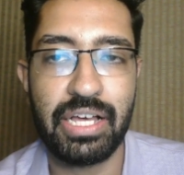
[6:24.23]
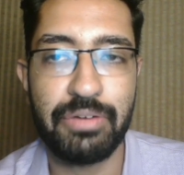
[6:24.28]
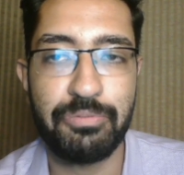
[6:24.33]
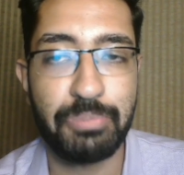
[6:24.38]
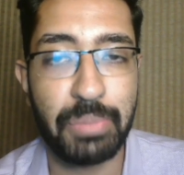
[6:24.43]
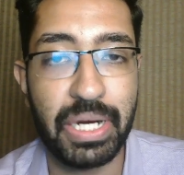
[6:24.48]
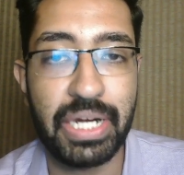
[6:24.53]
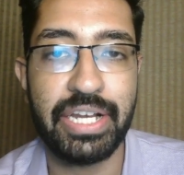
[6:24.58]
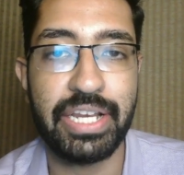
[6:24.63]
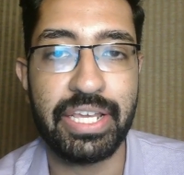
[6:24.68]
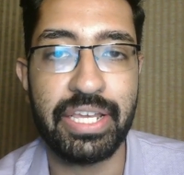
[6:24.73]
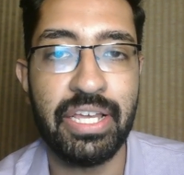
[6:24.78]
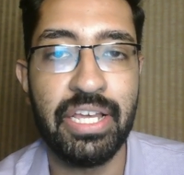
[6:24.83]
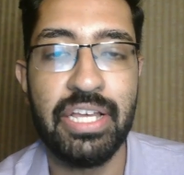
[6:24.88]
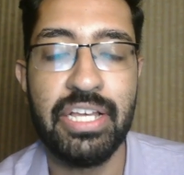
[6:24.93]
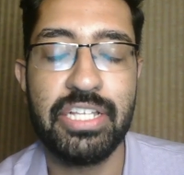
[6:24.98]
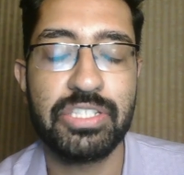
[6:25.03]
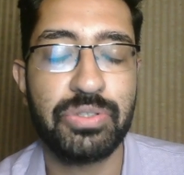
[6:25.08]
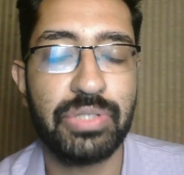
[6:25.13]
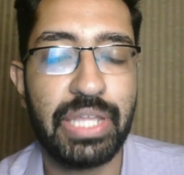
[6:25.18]
Burnley.
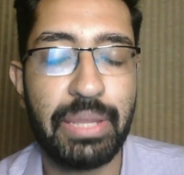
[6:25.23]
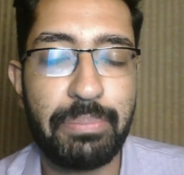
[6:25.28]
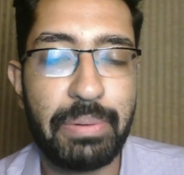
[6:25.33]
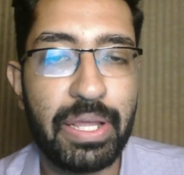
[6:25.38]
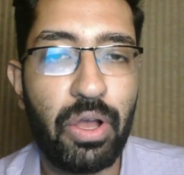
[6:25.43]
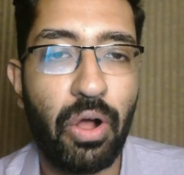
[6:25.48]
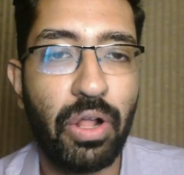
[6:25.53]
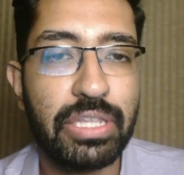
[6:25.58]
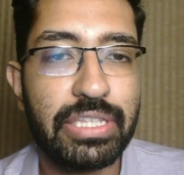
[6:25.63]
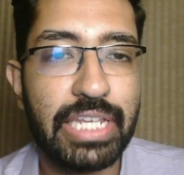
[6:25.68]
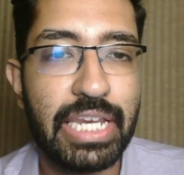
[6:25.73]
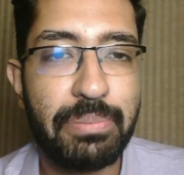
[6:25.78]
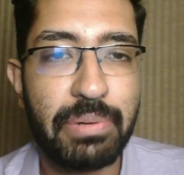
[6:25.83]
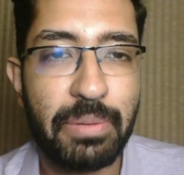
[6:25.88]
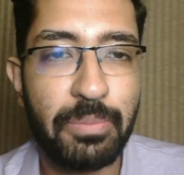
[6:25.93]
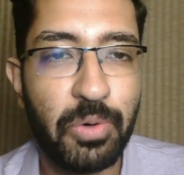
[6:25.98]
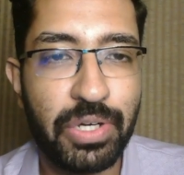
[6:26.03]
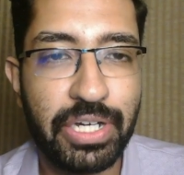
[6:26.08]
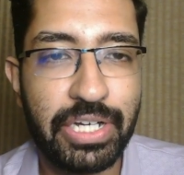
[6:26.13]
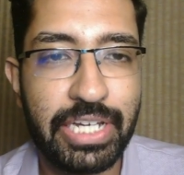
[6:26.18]
So they play all three
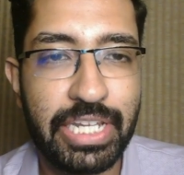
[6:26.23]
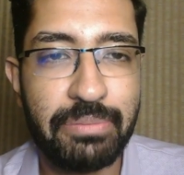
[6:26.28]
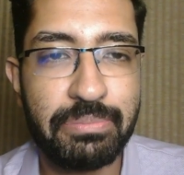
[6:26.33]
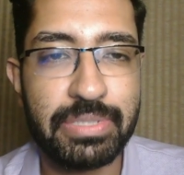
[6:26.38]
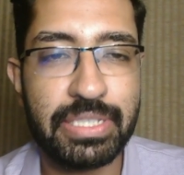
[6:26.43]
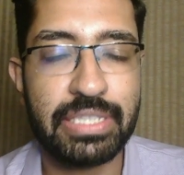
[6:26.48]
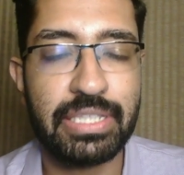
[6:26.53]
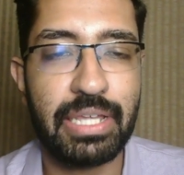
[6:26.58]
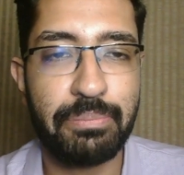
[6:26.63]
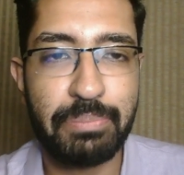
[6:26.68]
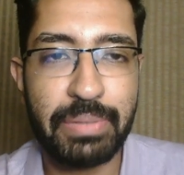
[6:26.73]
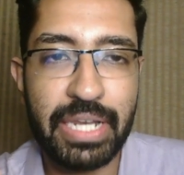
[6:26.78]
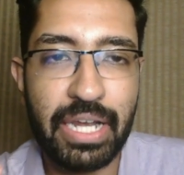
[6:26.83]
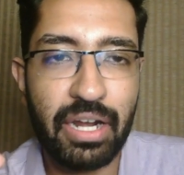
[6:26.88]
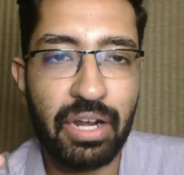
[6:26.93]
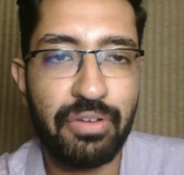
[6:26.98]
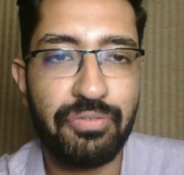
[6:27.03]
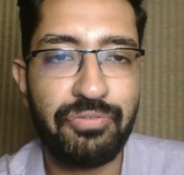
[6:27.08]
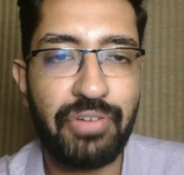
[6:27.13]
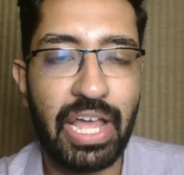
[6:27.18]
promoted teams in that period
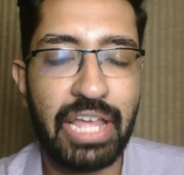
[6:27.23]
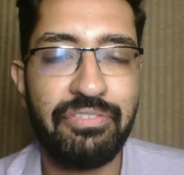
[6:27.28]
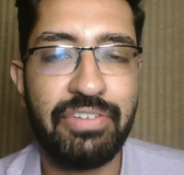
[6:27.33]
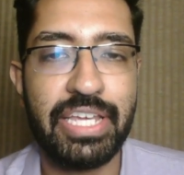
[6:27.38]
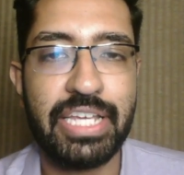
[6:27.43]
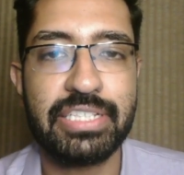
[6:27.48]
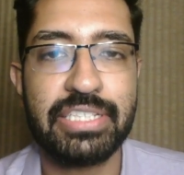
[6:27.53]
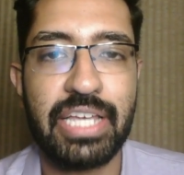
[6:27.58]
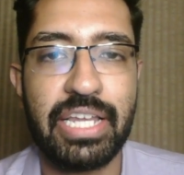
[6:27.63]
of 5 weeks,